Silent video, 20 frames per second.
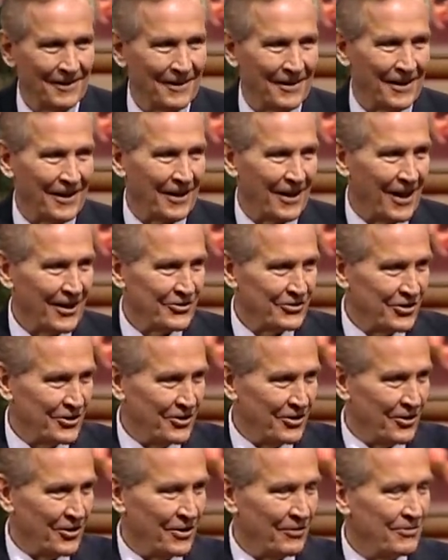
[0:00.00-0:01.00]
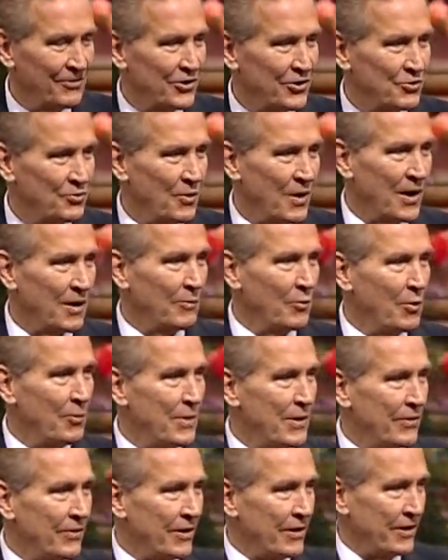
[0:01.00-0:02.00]
And I said, Irvin, this is what I'm going to
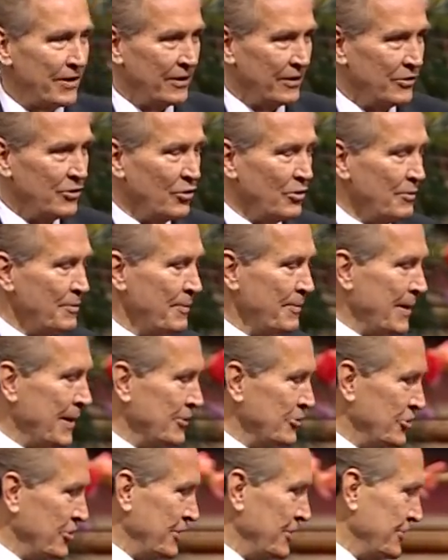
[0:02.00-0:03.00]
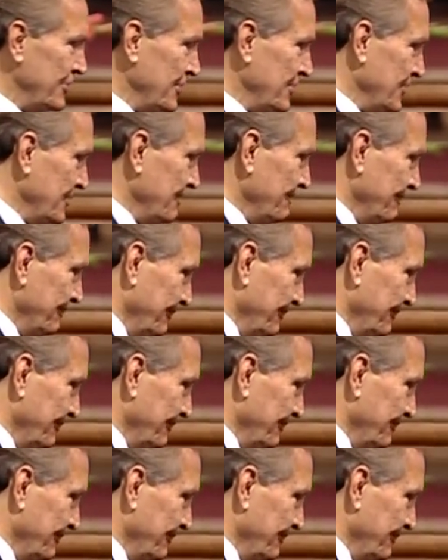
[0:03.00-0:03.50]
be thinking, told him about Jesus.